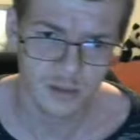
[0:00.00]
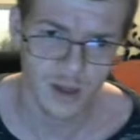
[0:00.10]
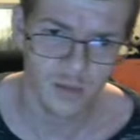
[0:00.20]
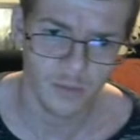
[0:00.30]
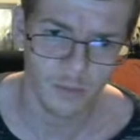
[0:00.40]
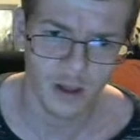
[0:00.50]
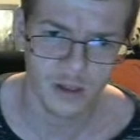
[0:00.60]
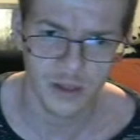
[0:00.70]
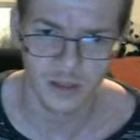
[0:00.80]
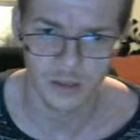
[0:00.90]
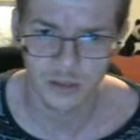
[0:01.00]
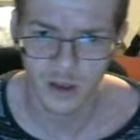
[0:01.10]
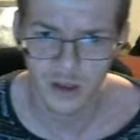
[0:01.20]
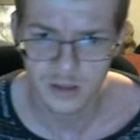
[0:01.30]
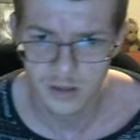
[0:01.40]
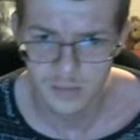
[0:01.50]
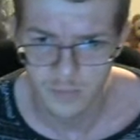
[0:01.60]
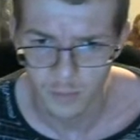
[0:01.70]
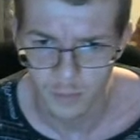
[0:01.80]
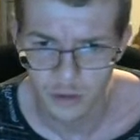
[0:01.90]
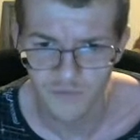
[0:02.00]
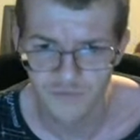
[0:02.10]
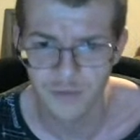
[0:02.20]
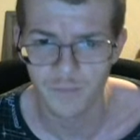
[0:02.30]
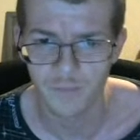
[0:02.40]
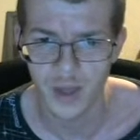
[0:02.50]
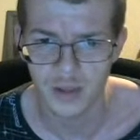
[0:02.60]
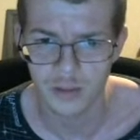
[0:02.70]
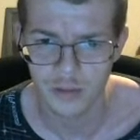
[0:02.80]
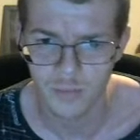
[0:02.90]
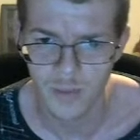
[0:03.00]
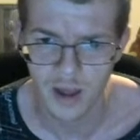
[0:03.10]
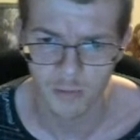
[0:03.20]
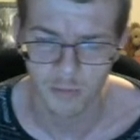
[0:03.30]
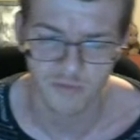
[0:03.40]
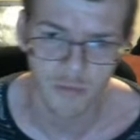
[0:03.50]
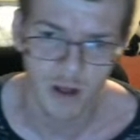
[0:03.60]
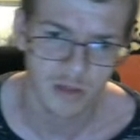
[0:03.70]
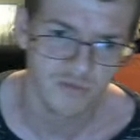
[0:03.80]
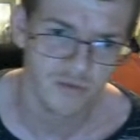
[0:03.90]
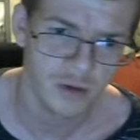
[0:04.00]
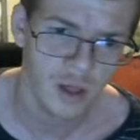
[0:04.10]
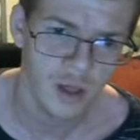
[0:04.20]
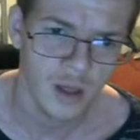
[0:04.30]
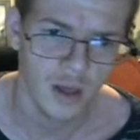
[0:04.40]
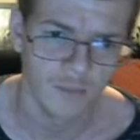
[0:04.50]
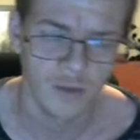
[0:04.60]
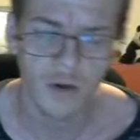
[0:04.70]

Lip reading: down the right hand side, but was often penned back with Rashford and the